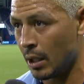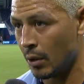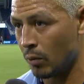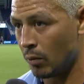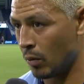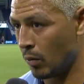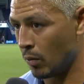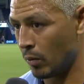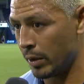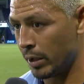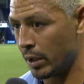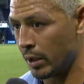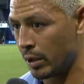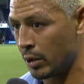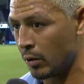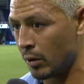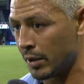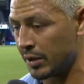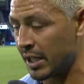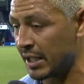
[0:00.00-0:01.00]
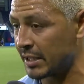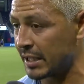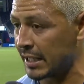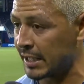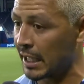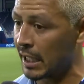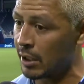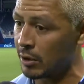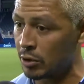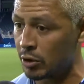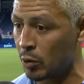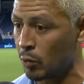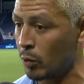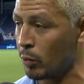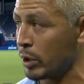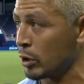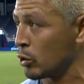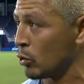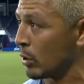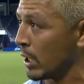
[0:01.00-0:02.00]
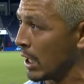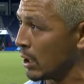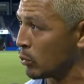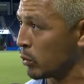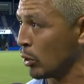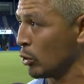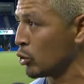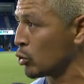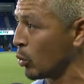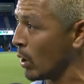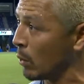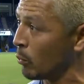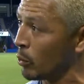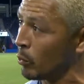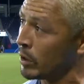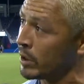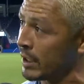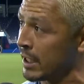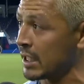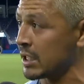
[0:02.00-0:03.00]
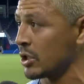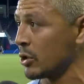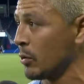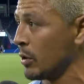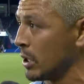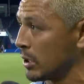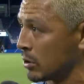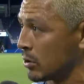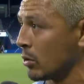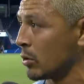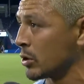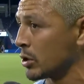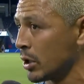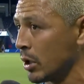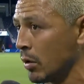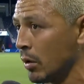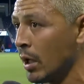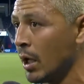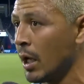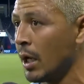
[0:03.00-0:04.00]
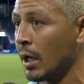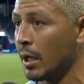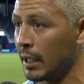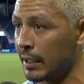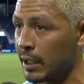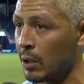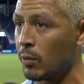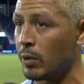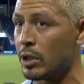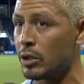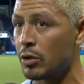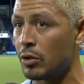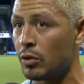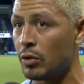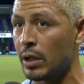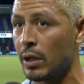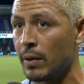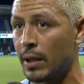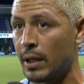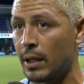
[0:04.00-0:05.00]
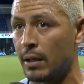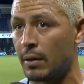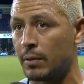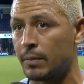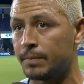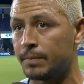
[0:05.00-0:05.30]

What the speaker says: When we go on things like that, usually we win two games, we lose one, we win the next three or so. But I think we need to do that right now.